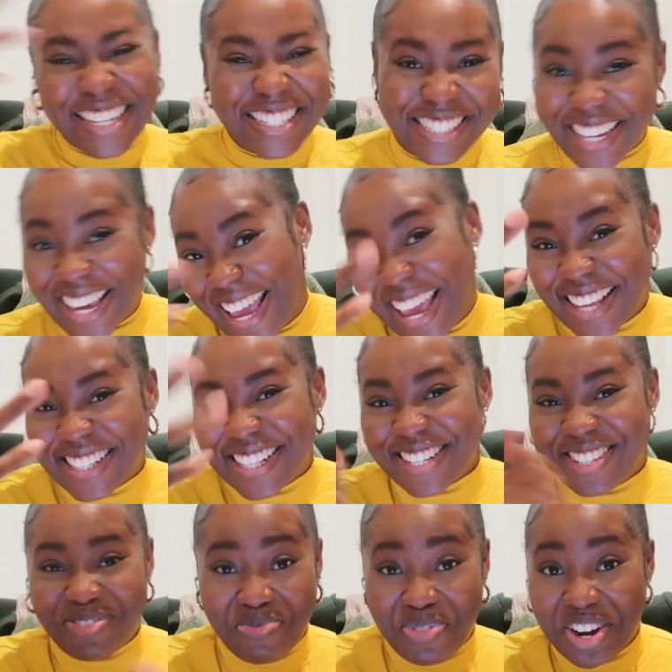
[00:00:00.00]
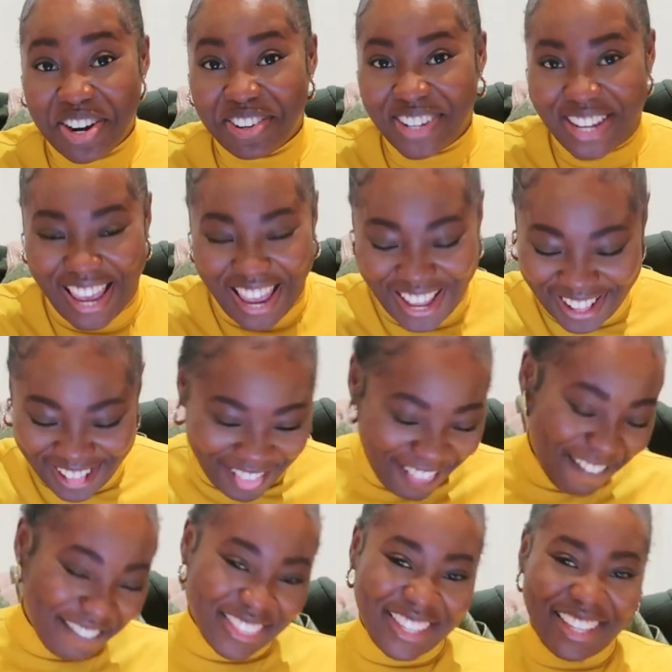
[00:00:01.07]
You hear this feel, yeah?
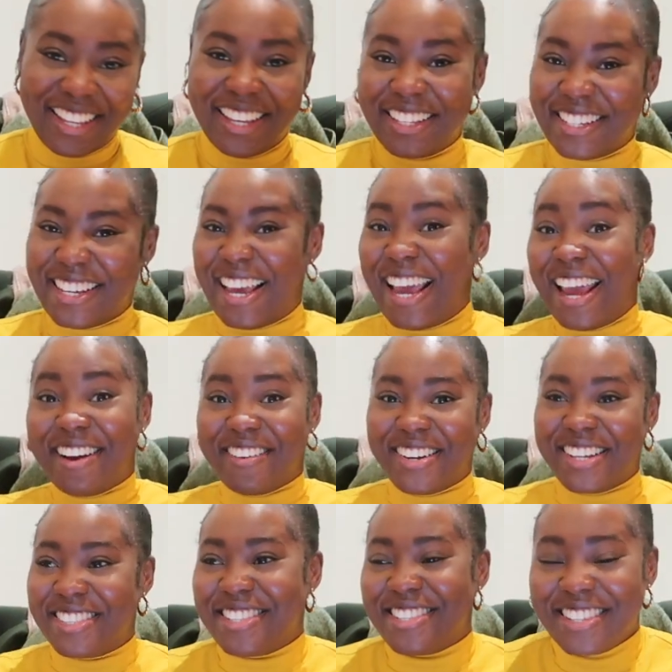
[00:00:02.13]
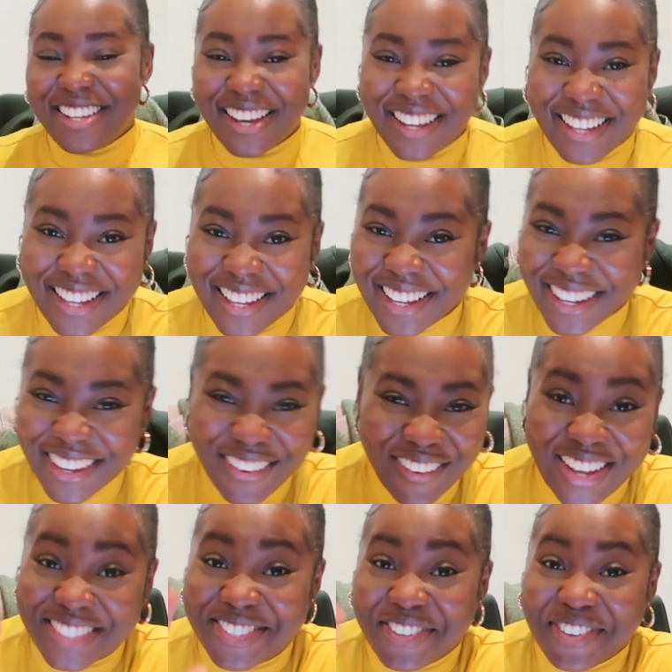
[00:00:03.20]
You hear it.
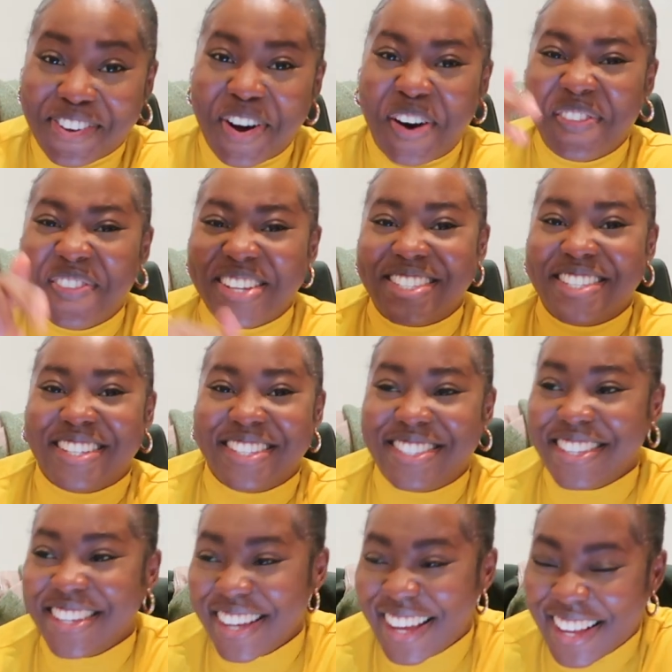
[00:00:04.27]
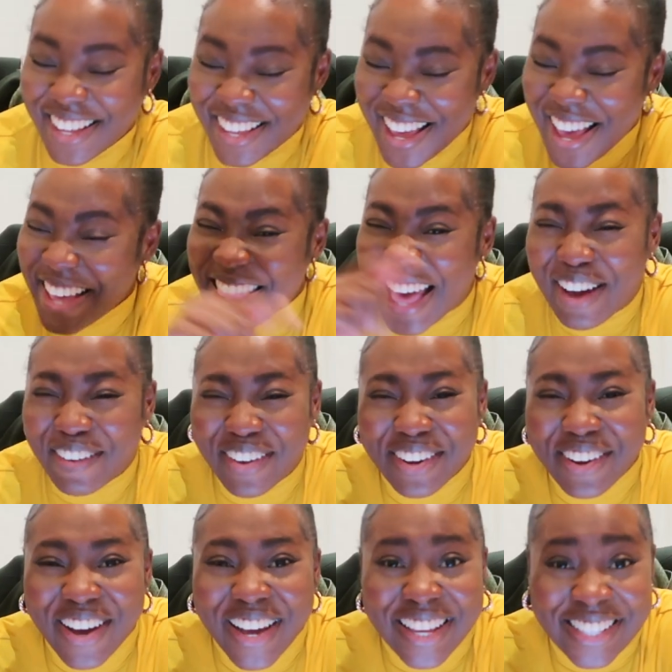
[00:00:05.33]
We're too committed. Now we're not